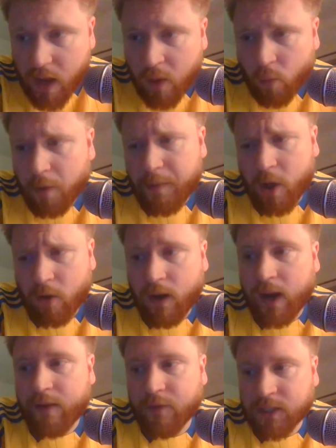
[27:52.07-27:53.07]
And we'll be all
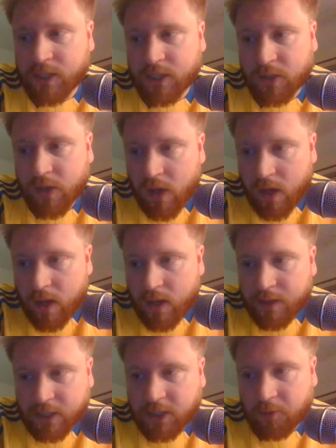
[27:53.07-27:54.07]
right versus
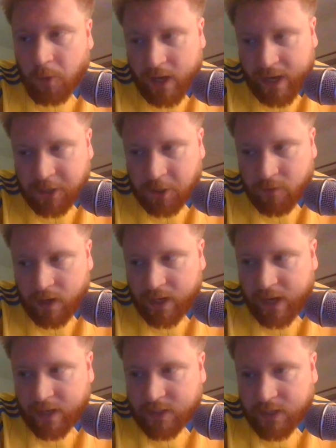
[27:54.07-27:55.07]
this is what gets you
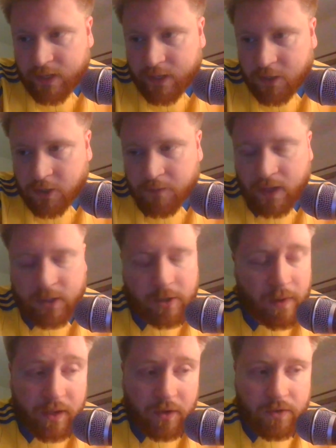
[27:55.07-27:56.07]
relegated, and it doesn't matter
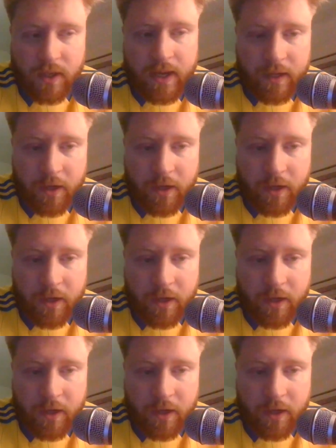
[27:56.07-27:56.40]
about the underlying